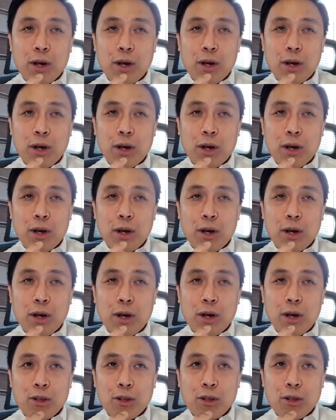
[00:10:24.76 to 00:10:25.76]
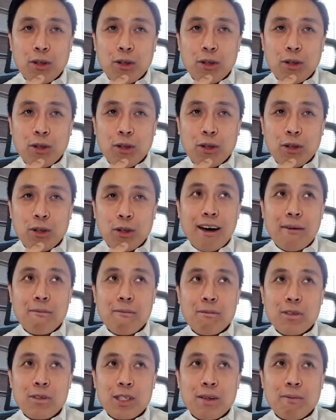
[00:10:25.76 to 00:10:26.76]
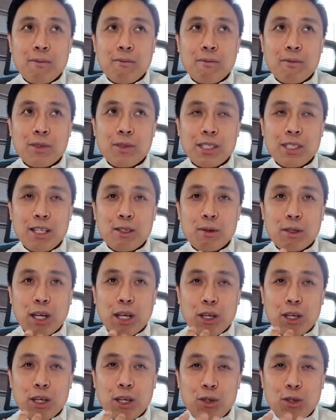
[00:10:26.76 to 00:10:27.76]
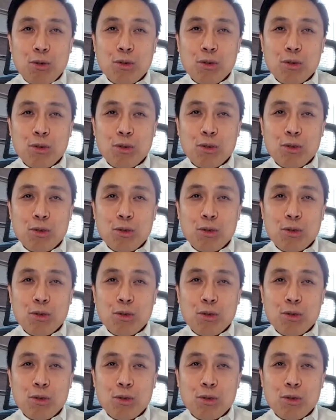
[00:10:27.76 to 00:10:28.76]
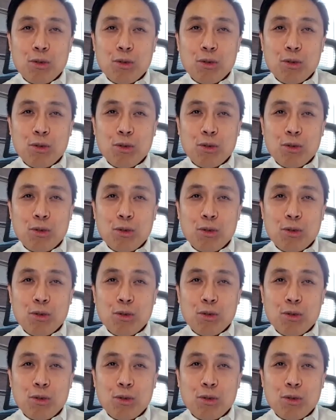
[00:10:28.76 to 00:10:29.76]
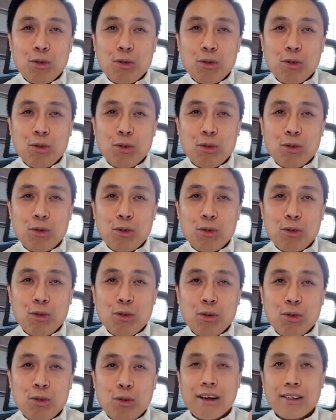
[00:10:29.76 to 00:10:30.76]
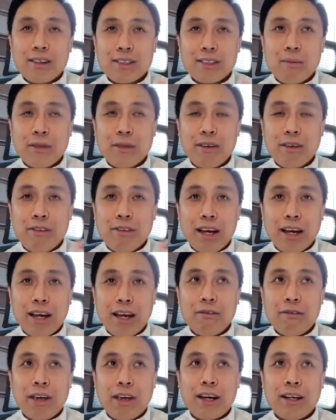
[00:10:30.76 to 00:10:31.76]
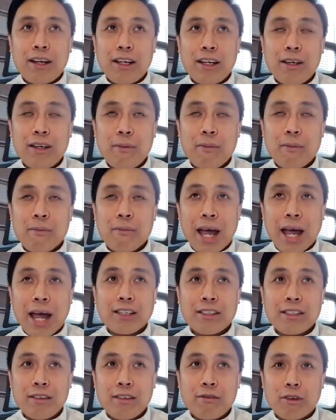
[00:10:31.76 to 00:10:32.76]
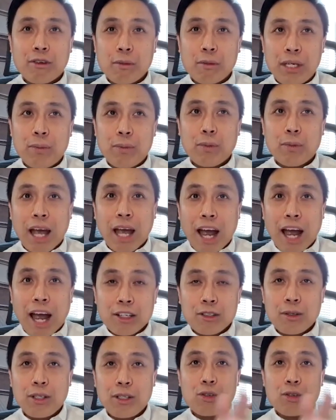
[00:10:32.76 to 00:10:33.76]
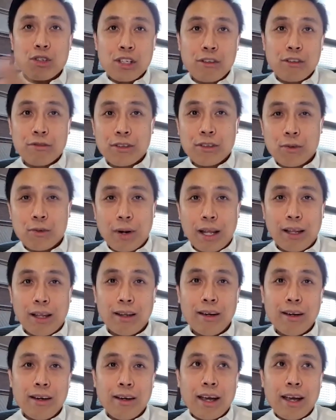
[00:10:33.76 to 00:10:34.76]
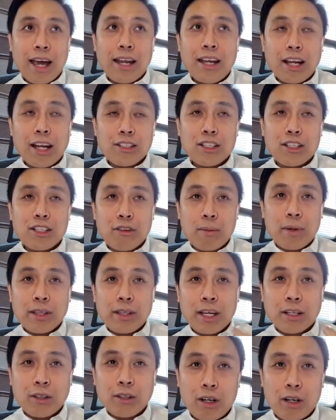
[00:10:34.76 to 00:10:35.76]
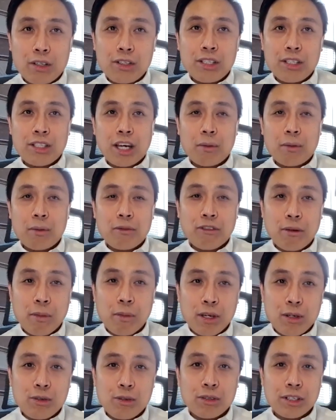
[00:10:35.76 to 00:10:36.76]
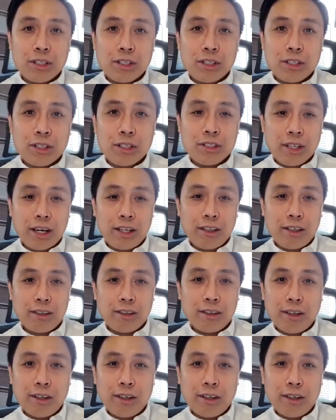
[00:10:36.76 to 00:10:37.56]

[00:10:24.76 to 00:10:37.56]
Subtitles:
way to look at it that since the users are still in Ethereum, it may take something very, very massive for people actually to shift as well, and not just from a technology side, but from a user side?